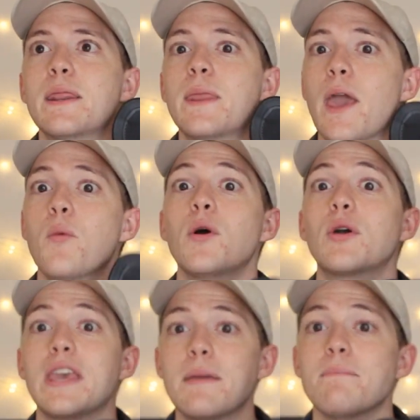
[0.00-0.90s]
they will
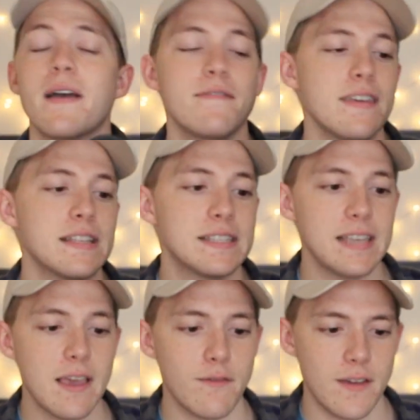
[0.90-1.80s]
keep my feet
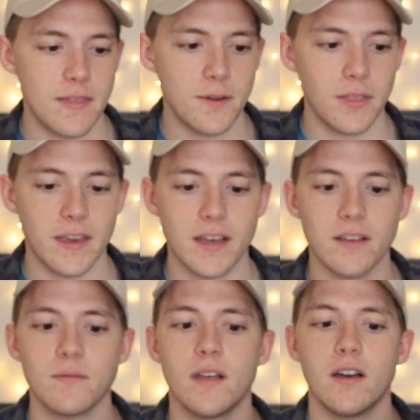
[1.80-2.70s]
safe, and they're like
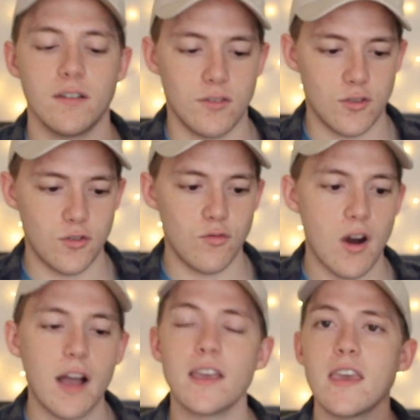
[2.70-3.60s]
a
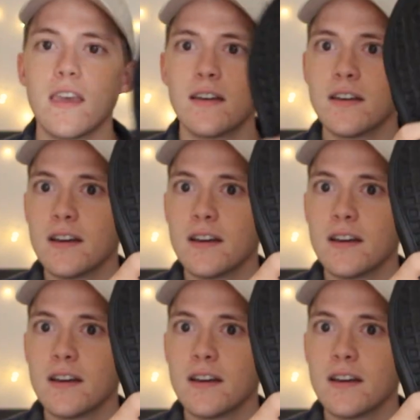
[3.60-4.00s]
crocky